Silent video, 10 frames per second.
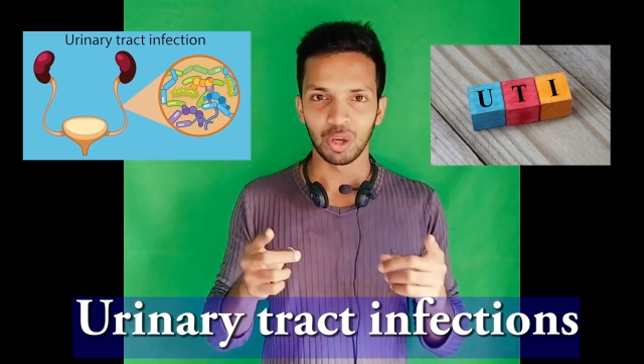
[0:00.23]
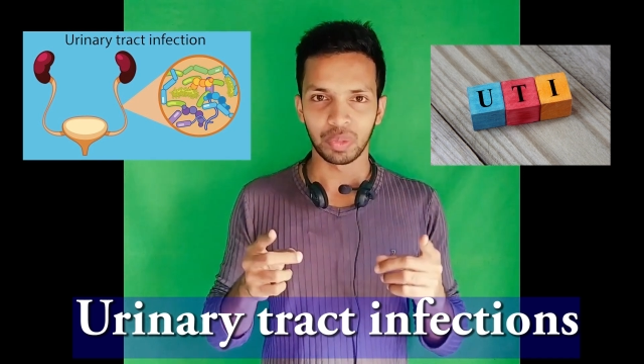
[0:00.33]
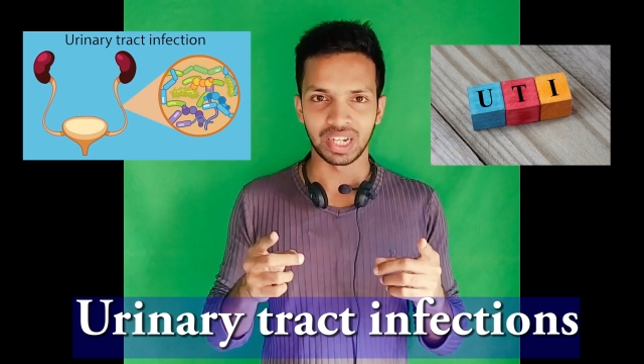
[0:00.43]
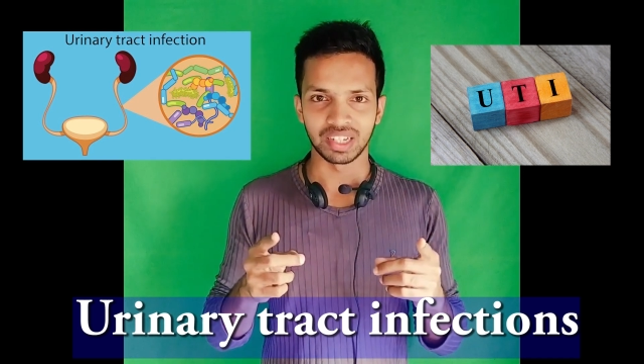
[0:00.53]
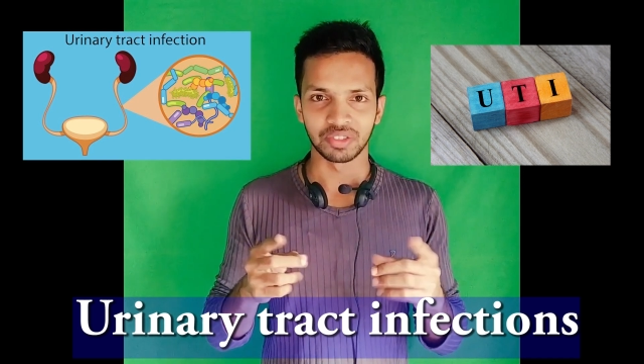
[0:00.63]

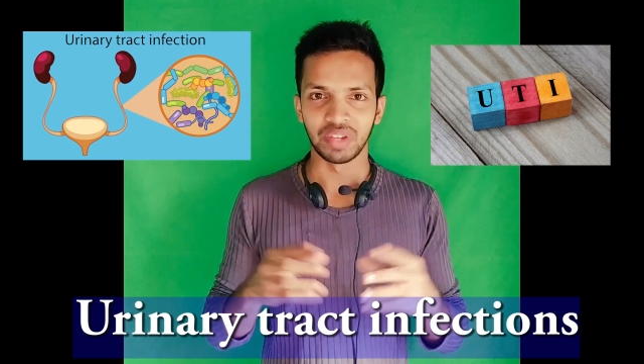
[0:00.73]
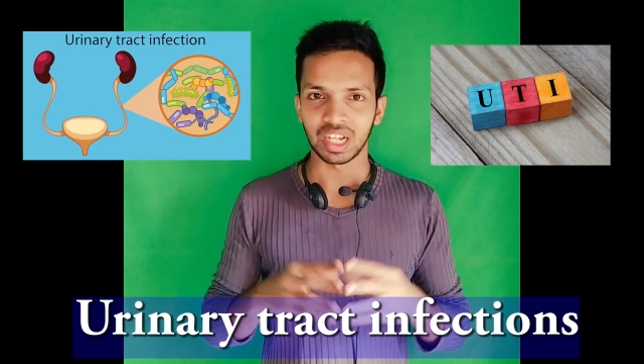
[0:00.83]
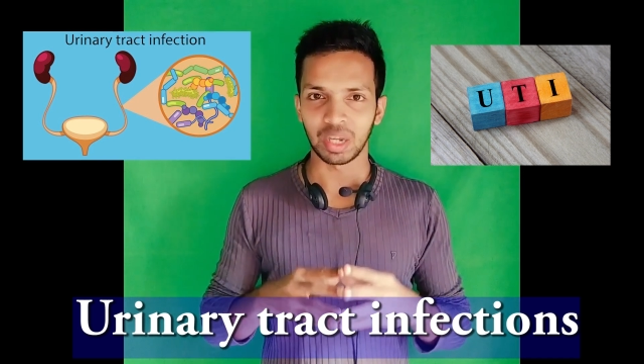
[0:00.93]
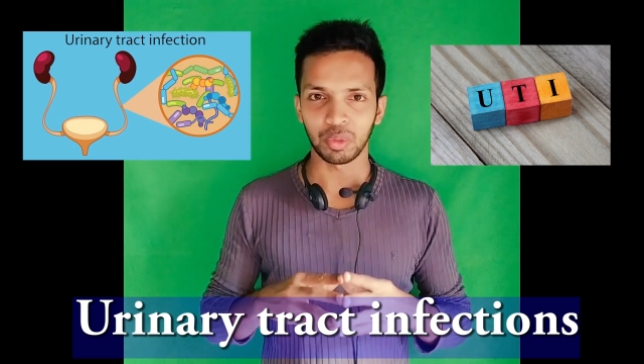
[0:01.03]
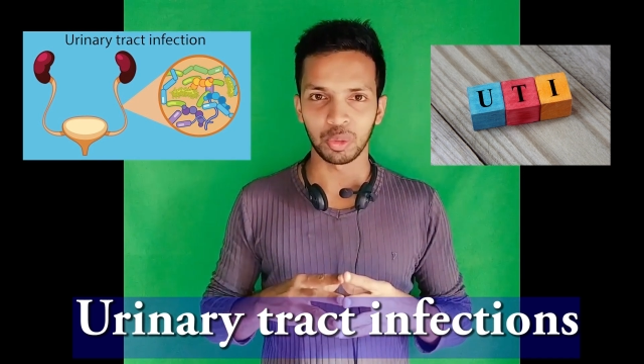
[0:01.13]
Hello friends,
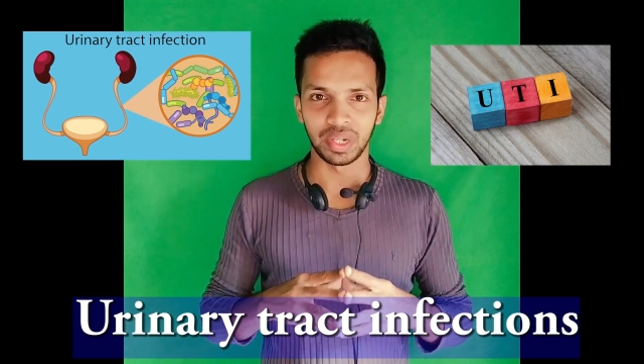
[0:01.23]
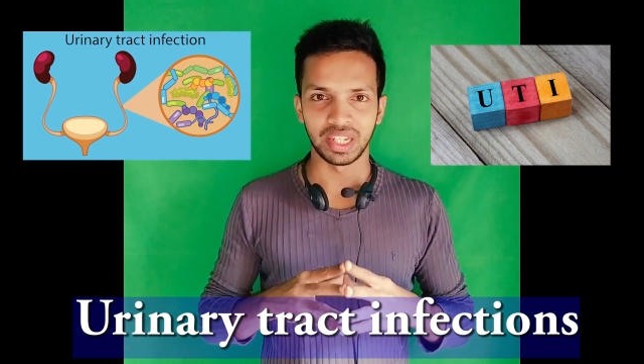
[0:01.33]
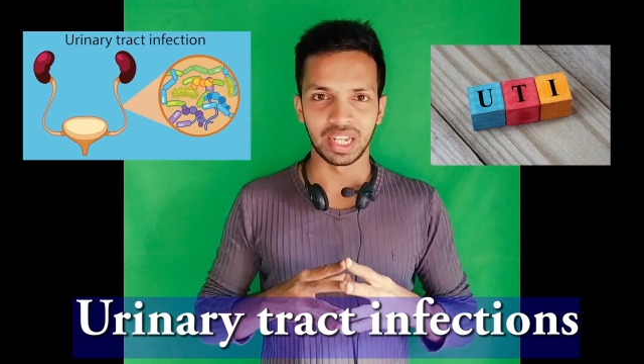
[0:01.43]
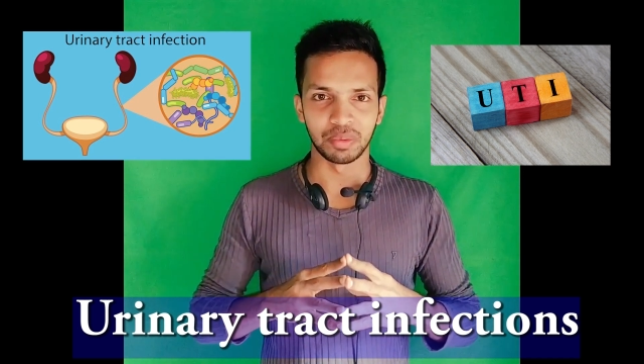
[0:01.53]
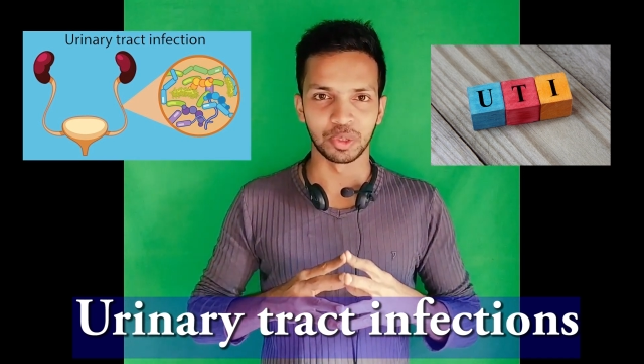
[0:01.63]
welcome to
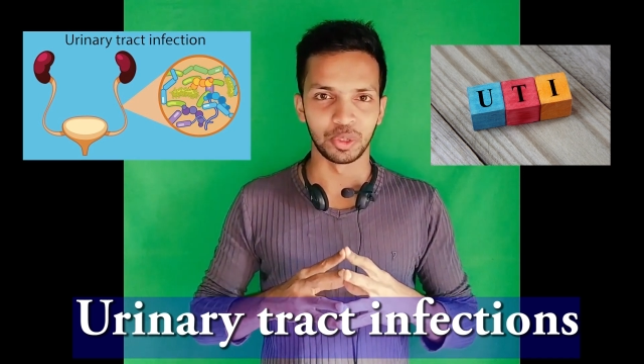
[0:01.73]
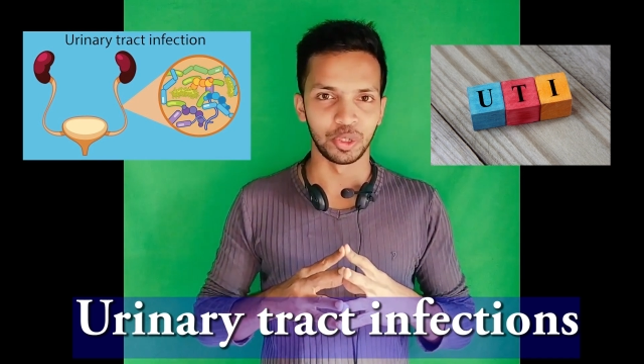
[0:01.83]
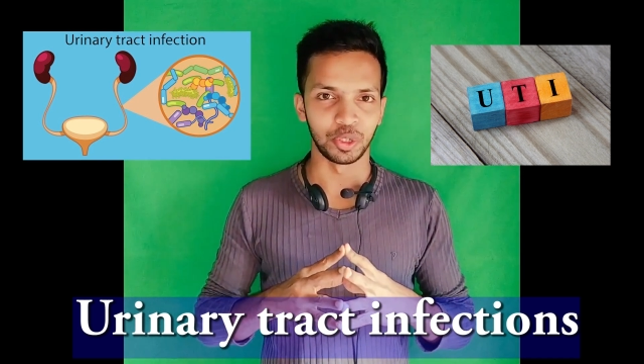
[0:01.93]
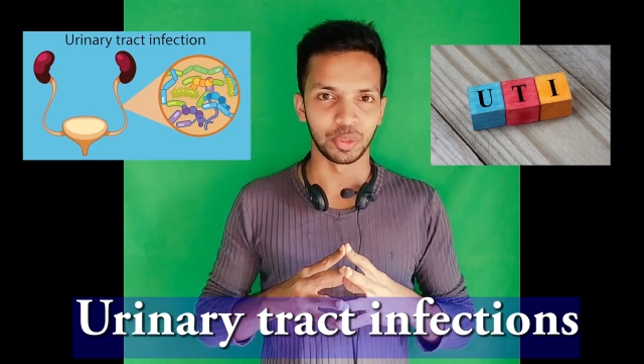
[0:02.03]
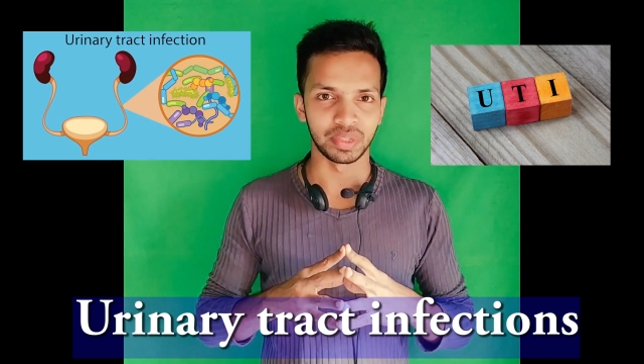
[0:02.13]
MEDI LAB
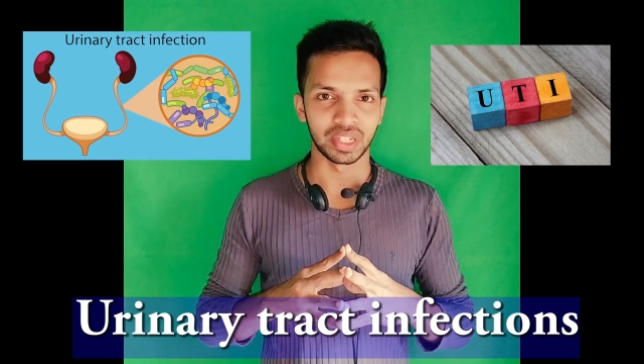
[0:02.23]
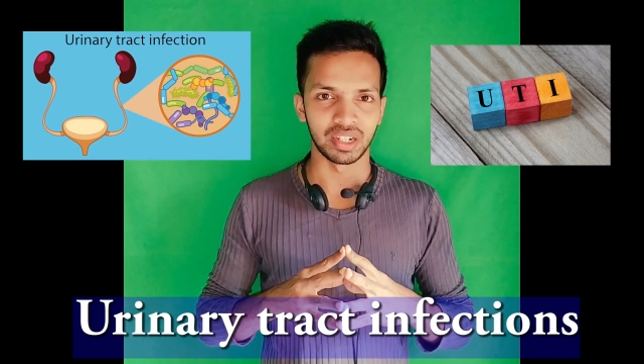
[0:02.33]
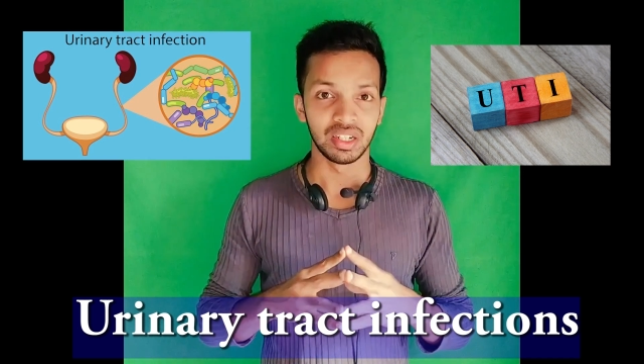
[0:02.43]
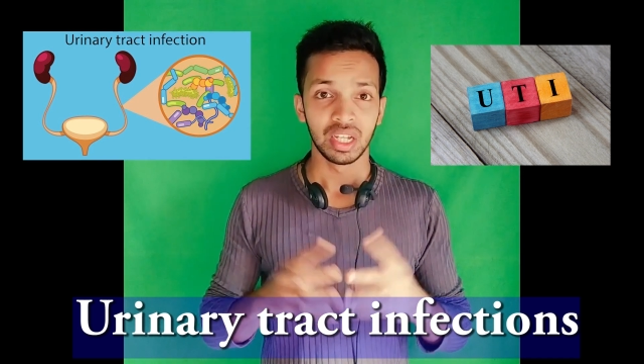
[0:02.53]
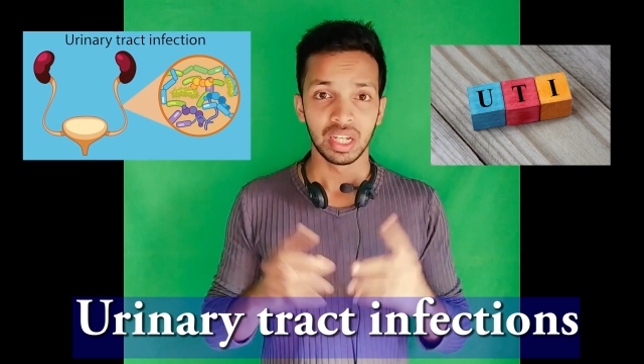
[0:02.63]
ZONE YouTube
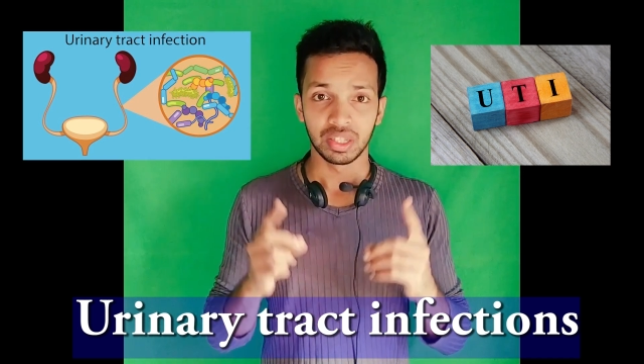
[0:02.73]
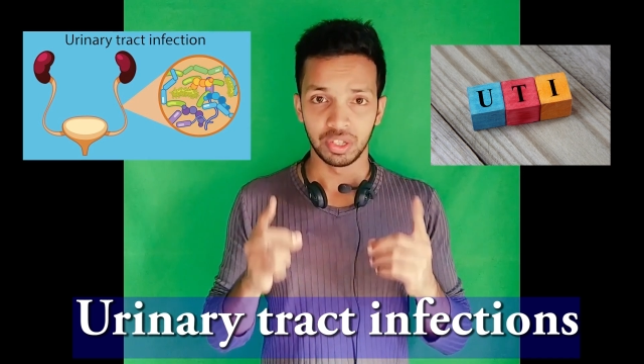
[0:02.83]
channel.